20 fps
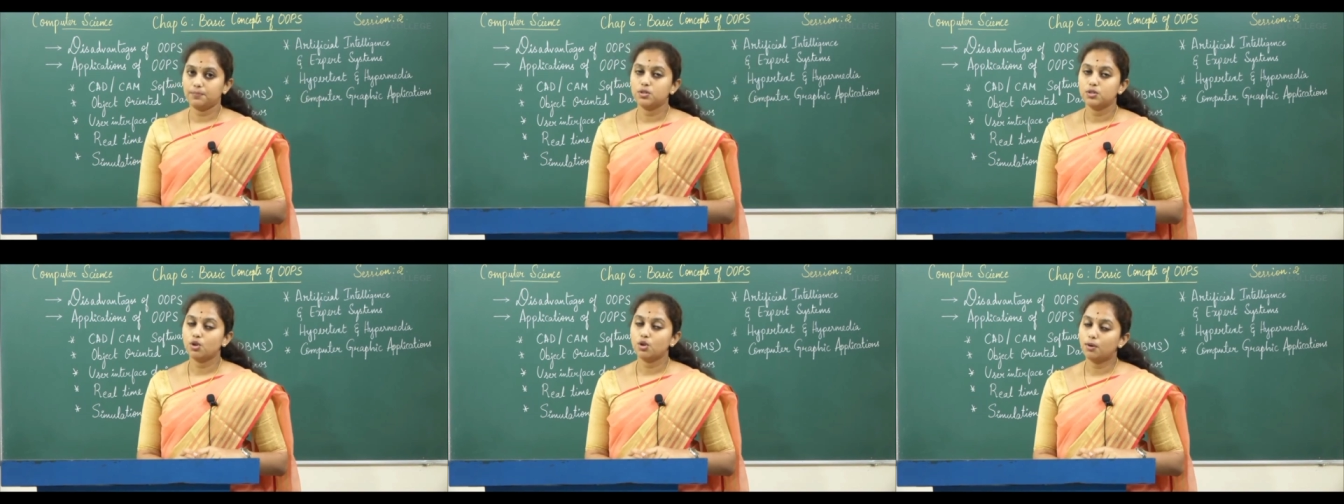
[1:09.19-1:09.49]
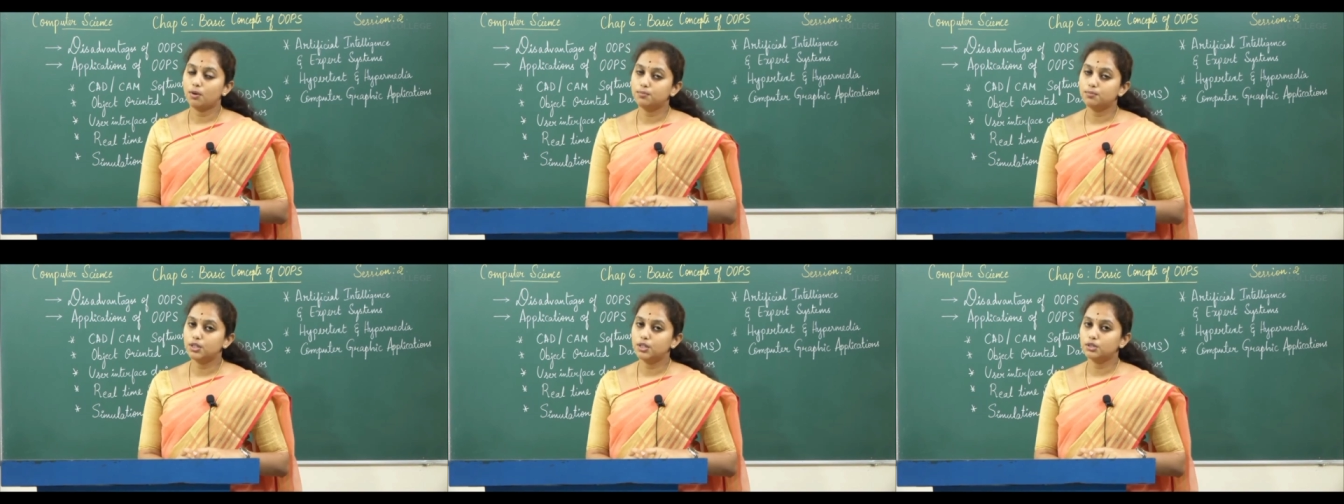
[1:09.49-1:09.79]
So
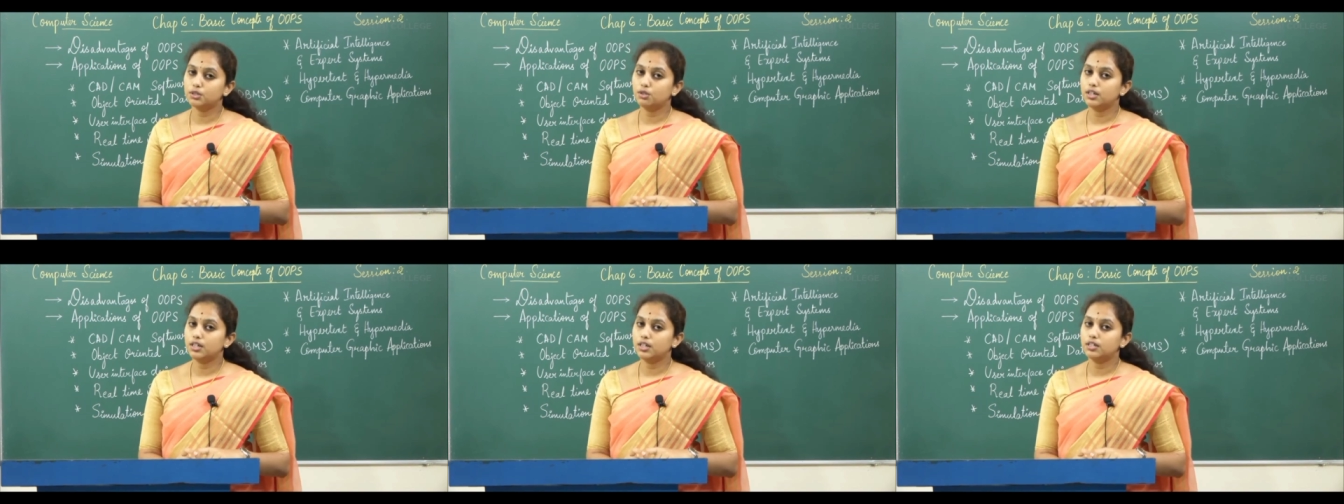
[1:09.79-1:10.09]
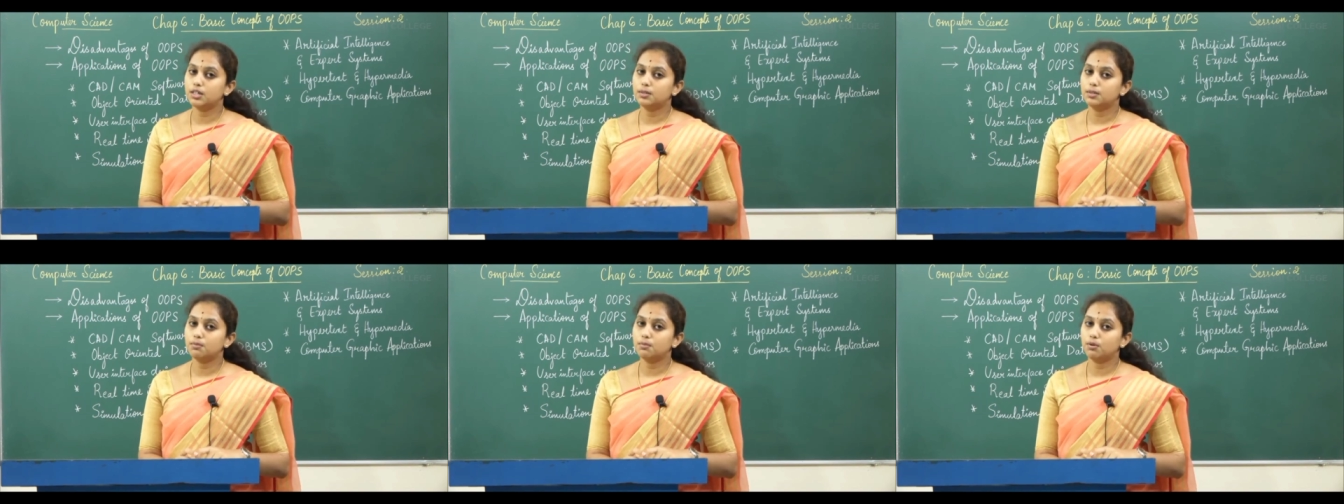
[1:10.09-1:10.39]

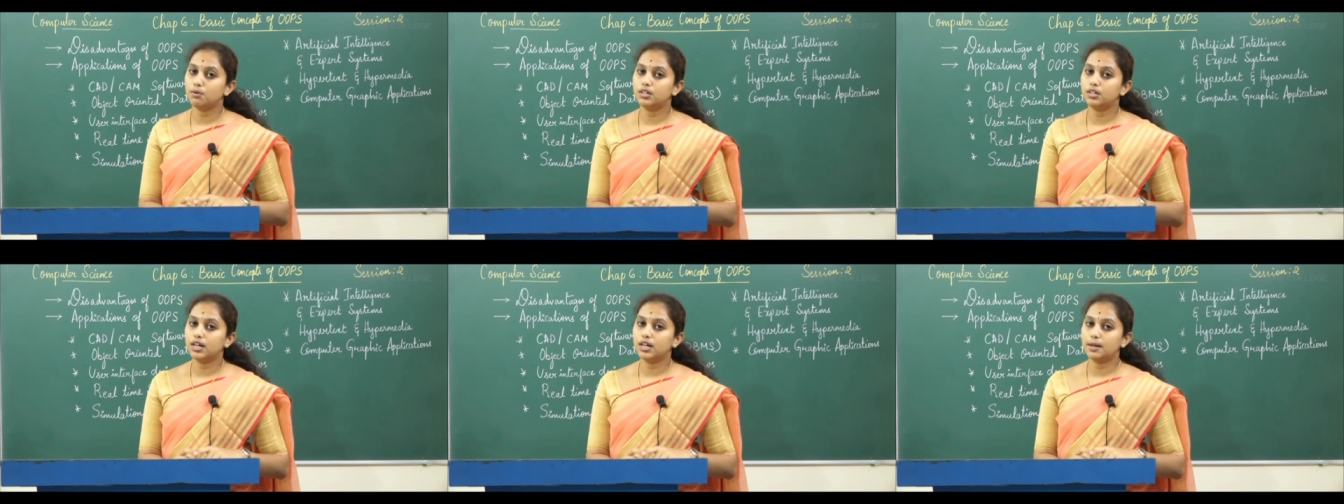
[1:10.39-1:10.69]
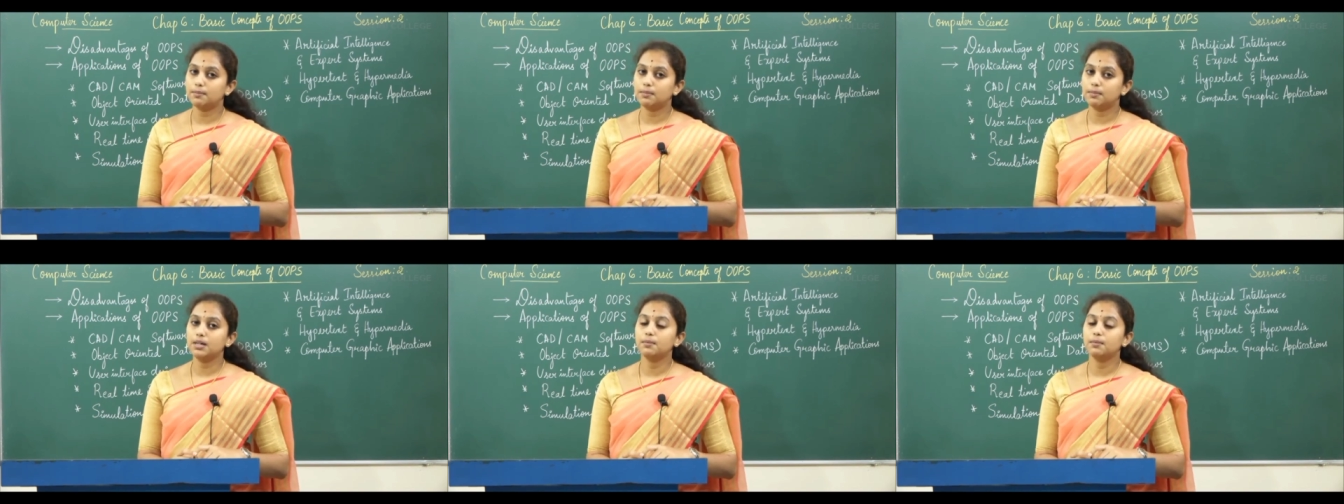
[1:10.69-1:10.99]
object-oriented
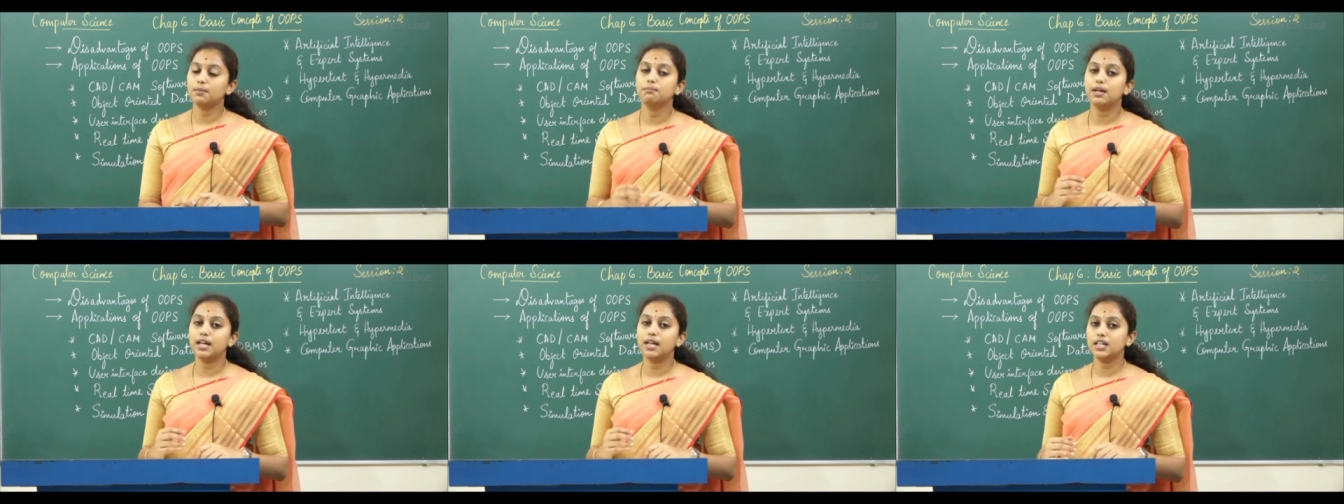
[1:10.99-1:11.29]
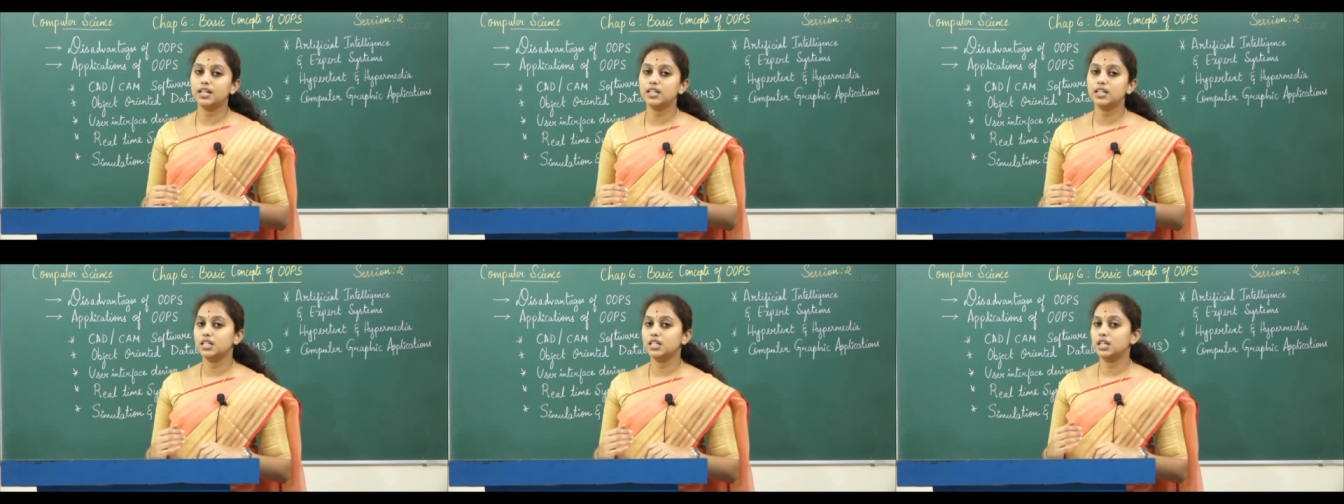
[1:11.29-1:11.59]
programming
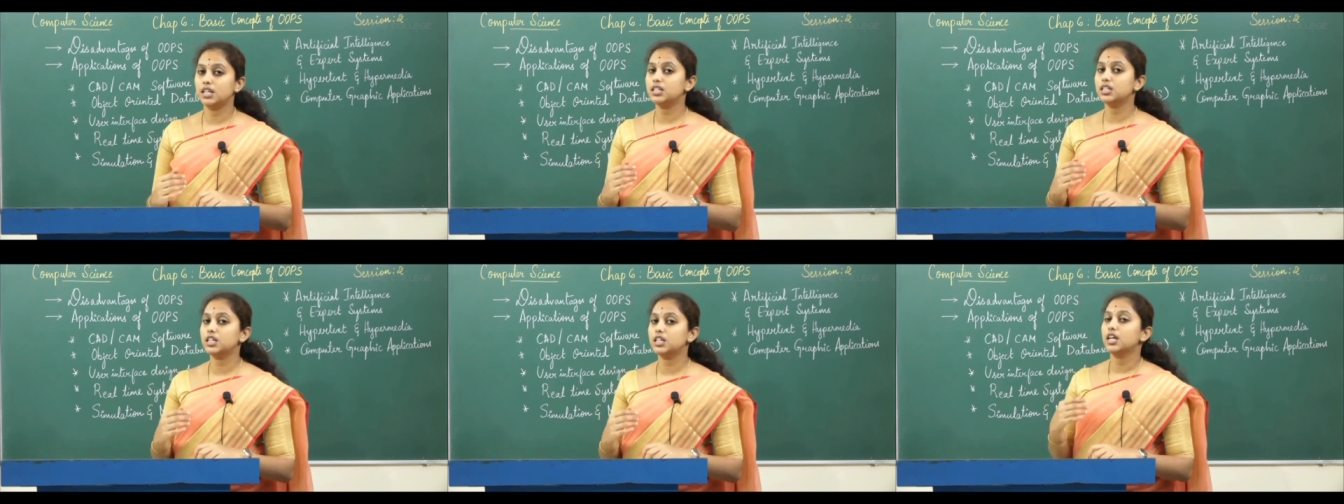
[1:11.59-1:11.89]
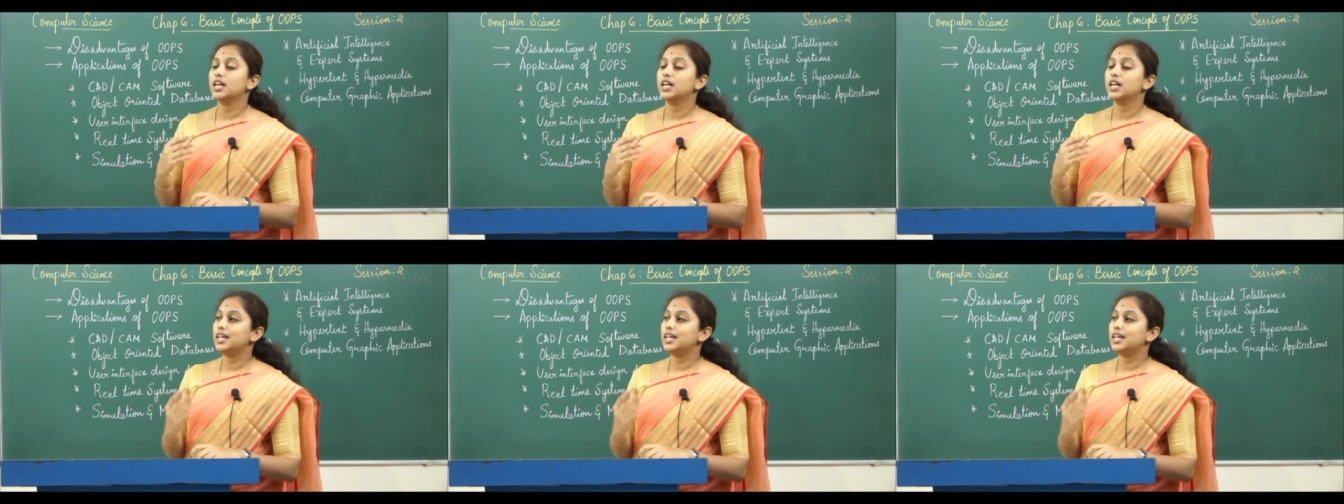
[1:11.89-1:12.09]
makes it